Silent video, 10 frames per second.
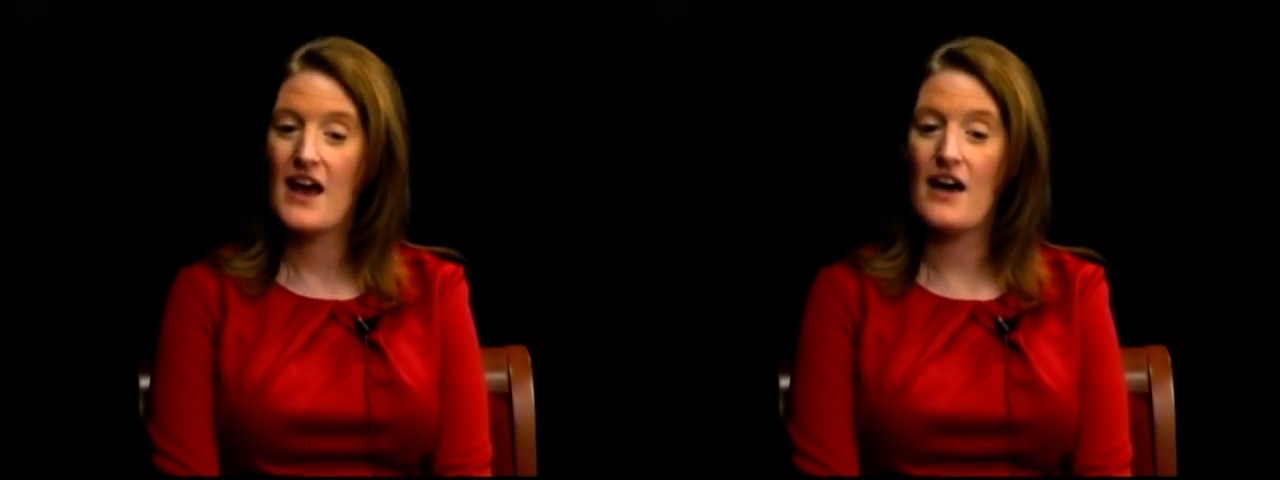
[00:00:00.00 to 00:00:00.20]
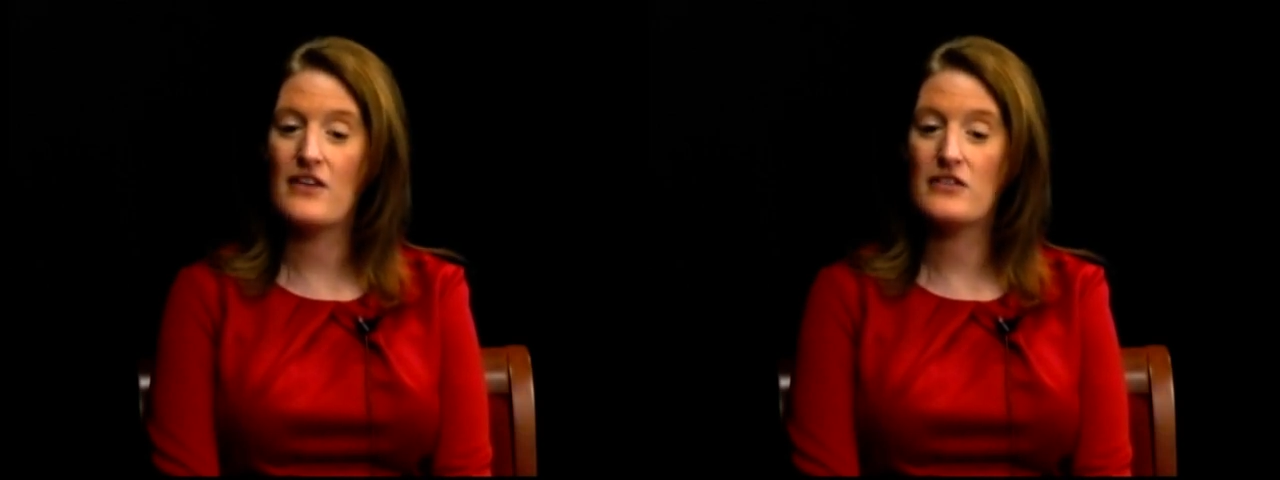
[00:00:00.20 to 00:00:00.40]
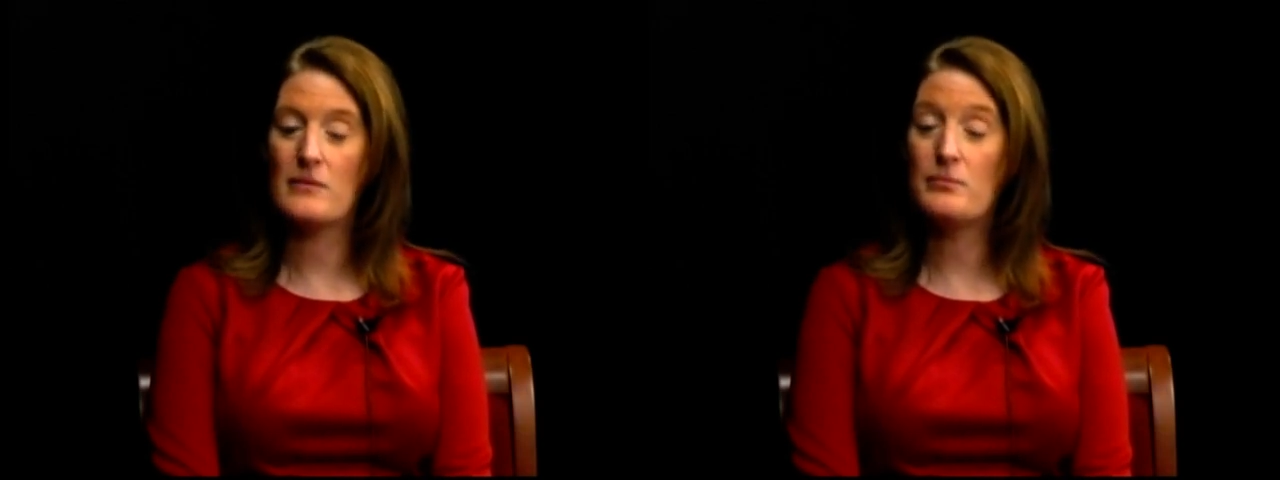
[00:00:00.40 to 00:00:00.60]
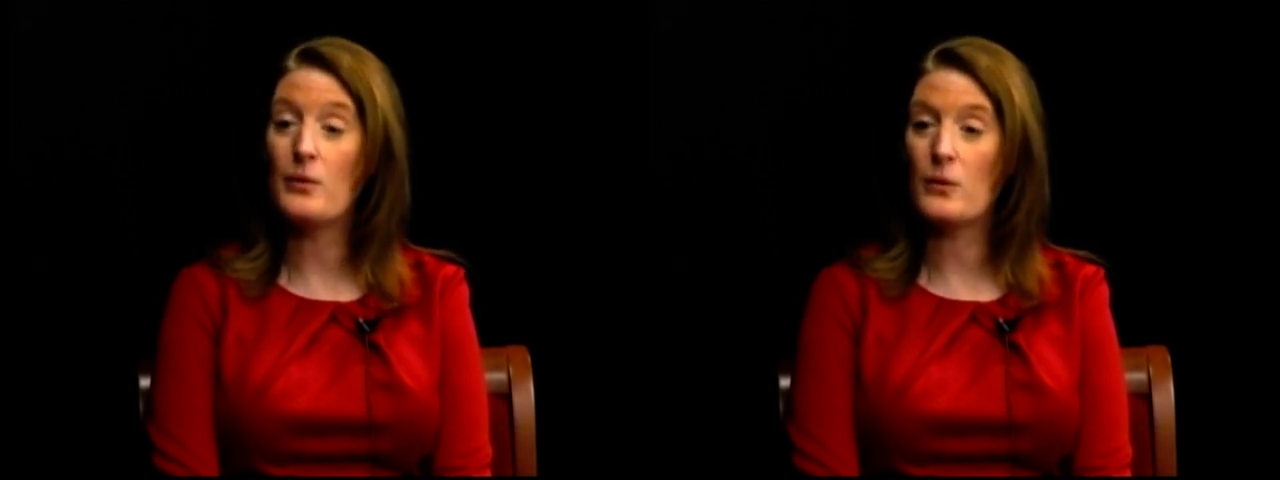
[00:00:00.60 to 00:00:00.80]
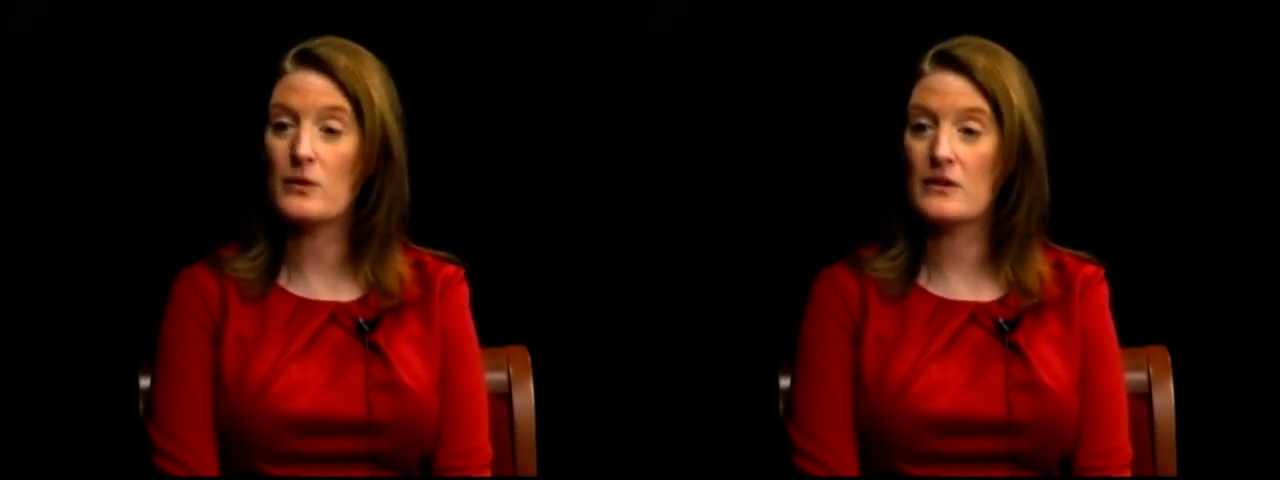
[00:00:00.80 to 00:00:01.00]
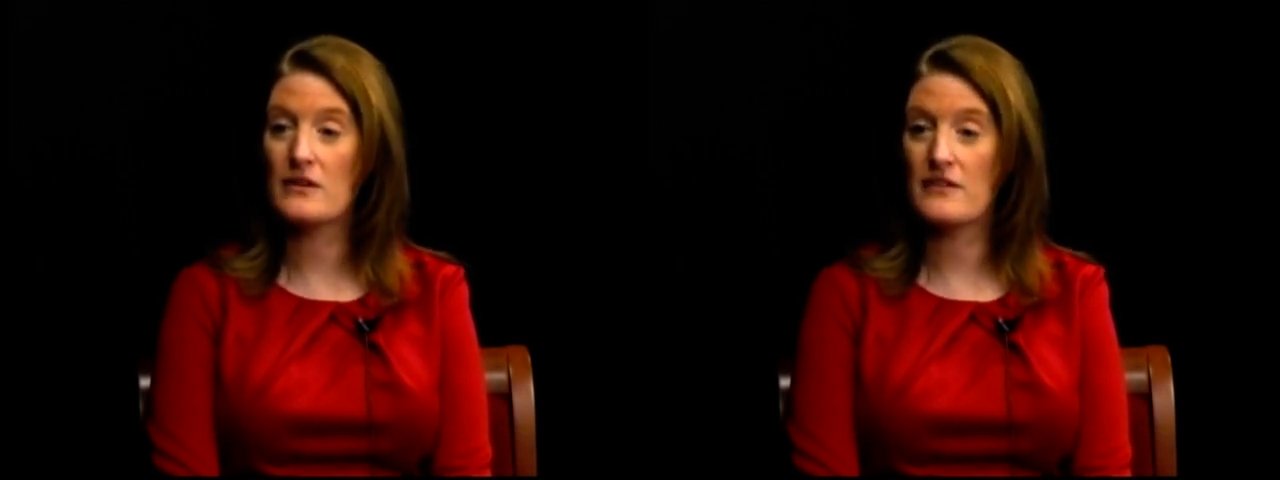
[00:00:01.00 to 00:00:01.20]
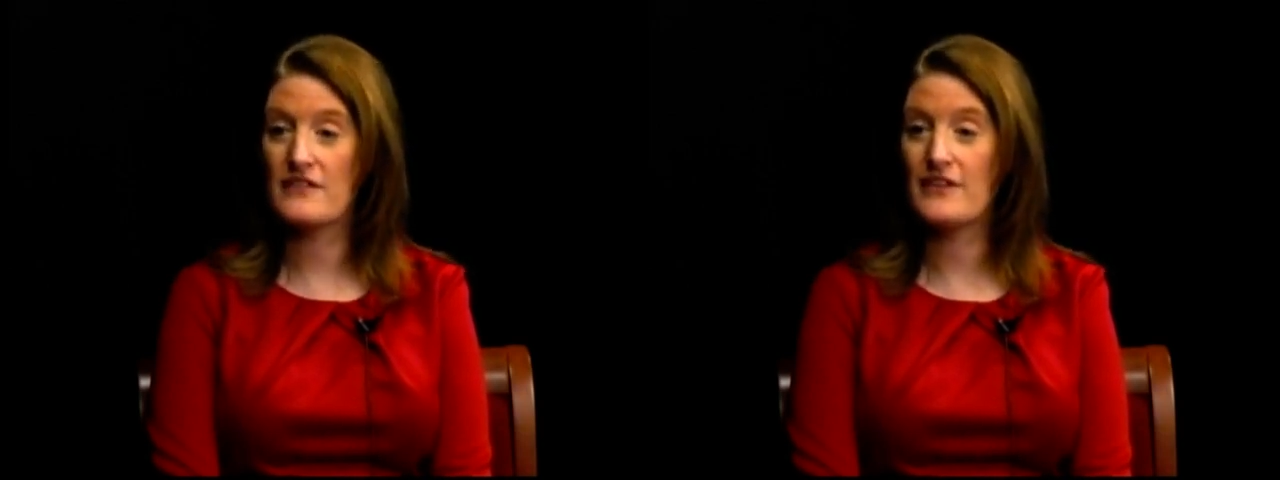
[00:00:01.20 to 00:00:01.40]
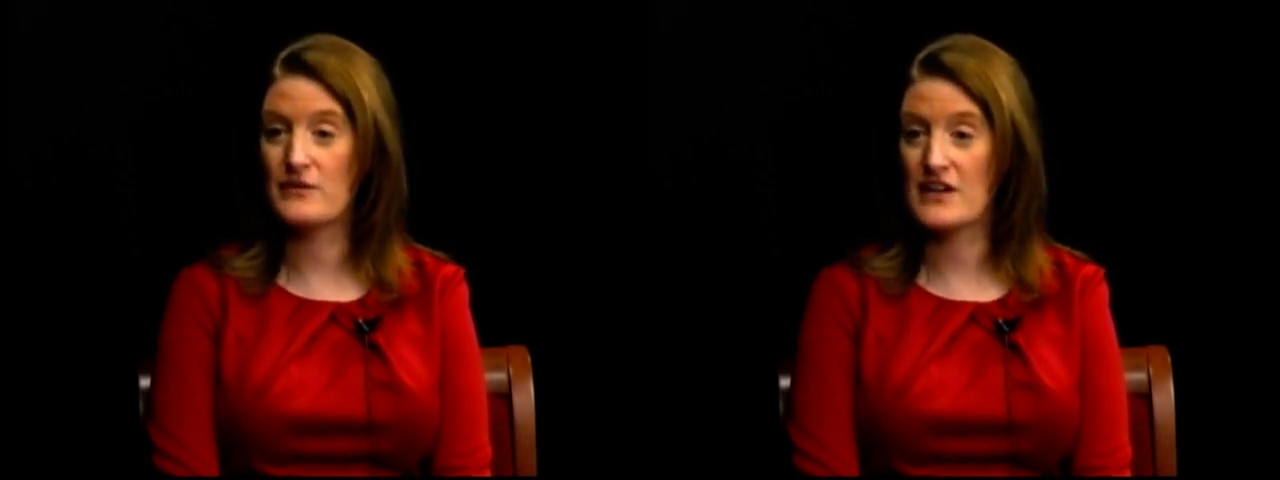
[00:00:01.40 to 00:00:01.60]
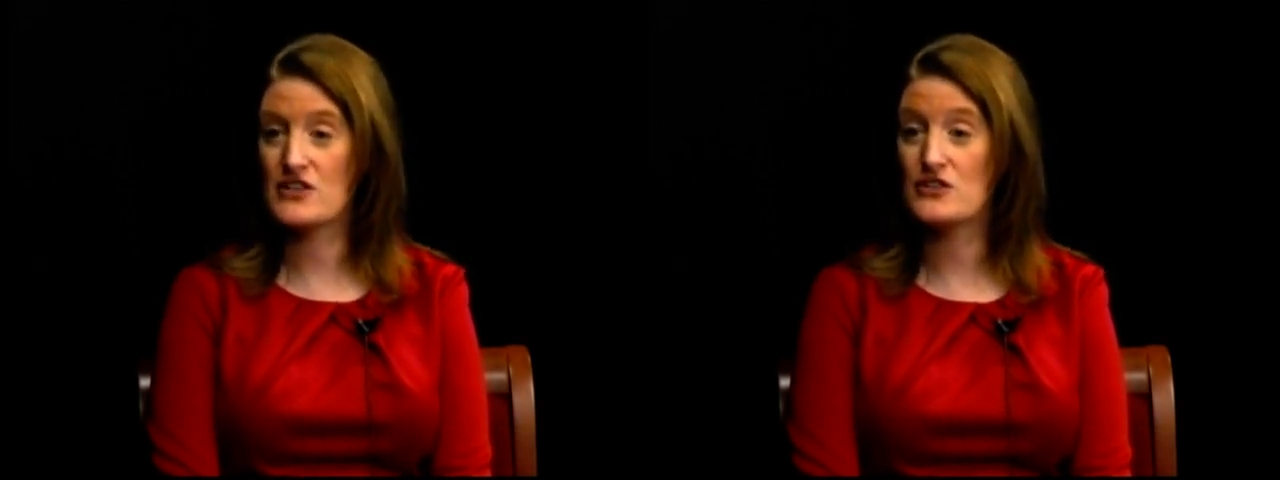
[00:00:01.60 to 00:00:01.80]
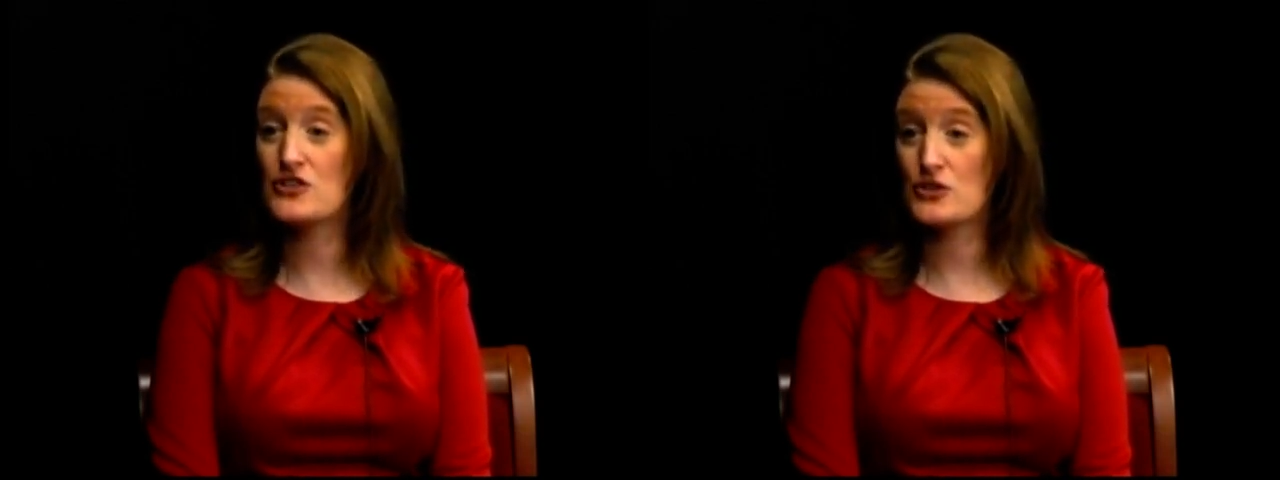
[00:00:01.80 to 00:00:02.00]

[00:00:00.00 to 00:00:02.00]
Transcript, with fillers: and then the board of the foundation